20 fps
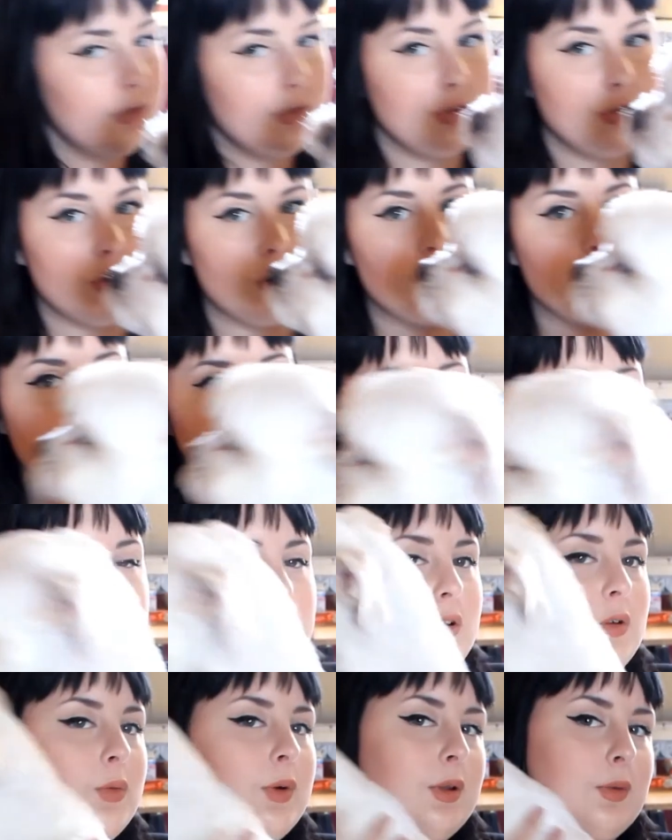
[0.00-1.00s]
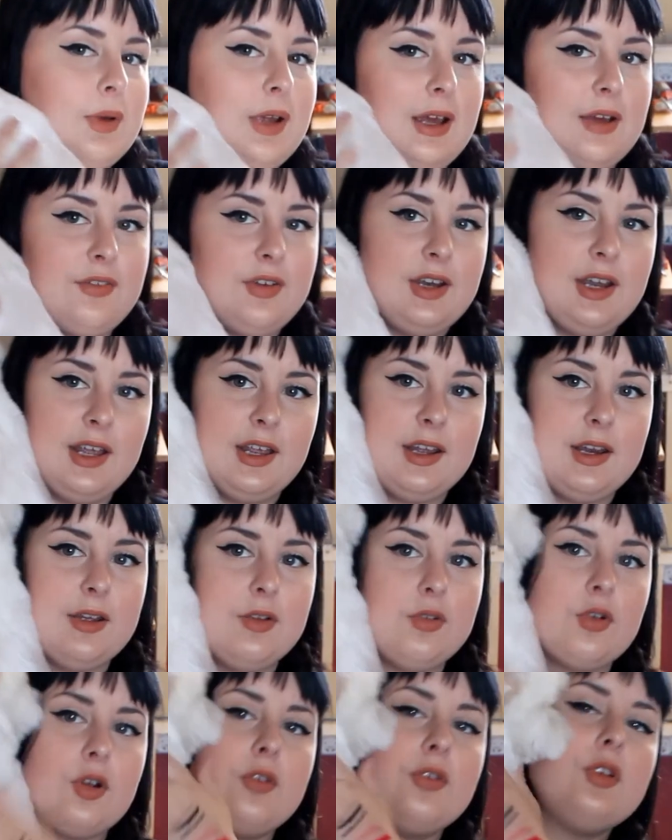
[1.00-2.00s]
you know what we do when we have a
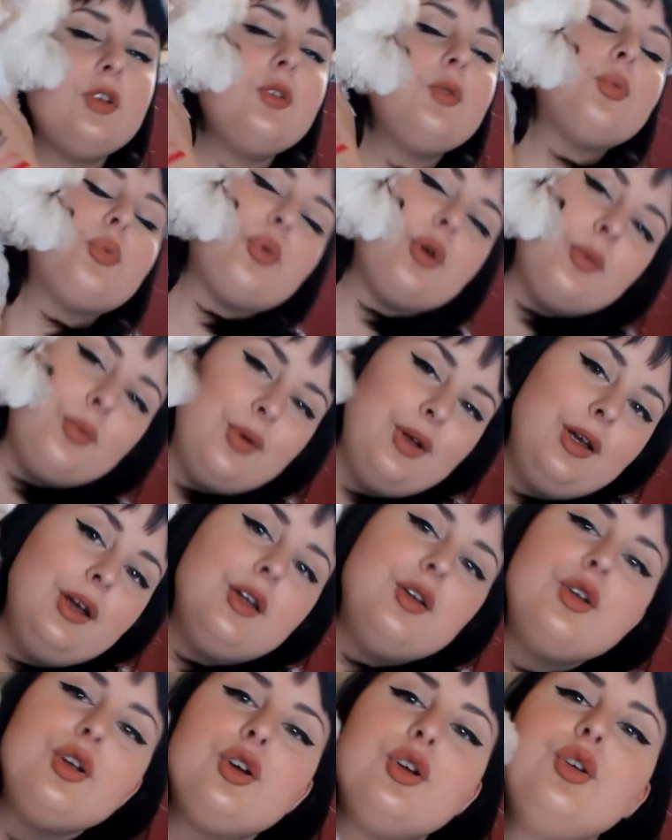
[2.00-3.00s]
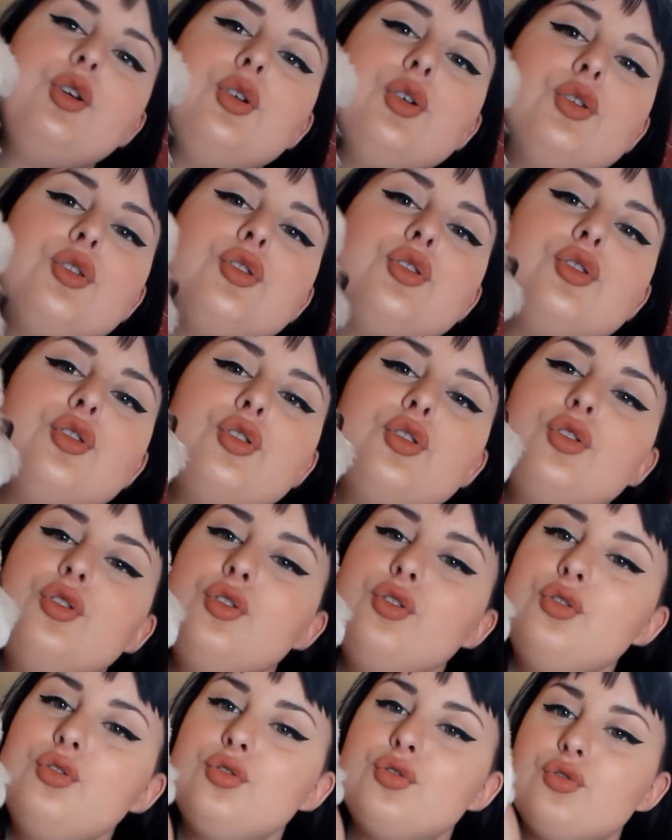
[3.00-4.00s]
negative review. We bring in the
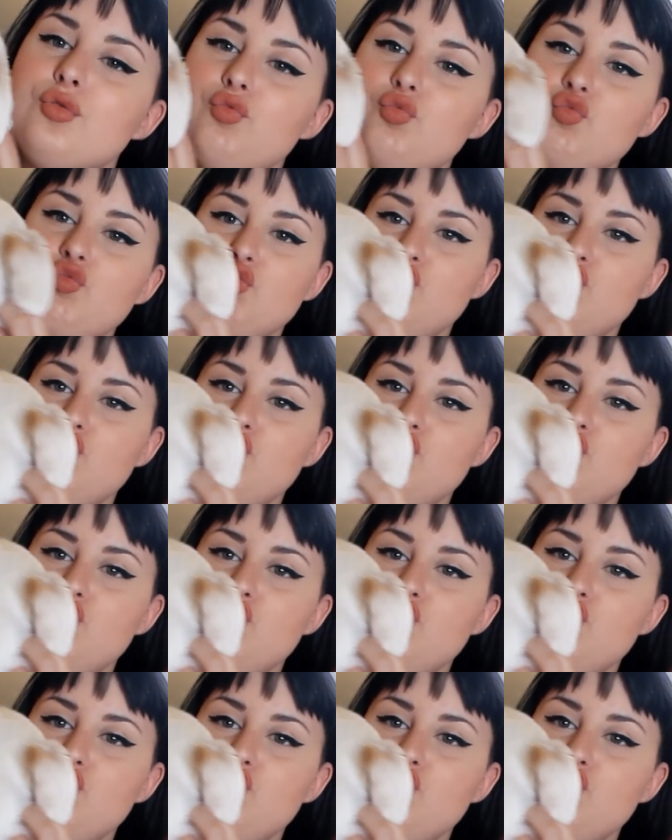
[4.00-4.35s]
cuteness.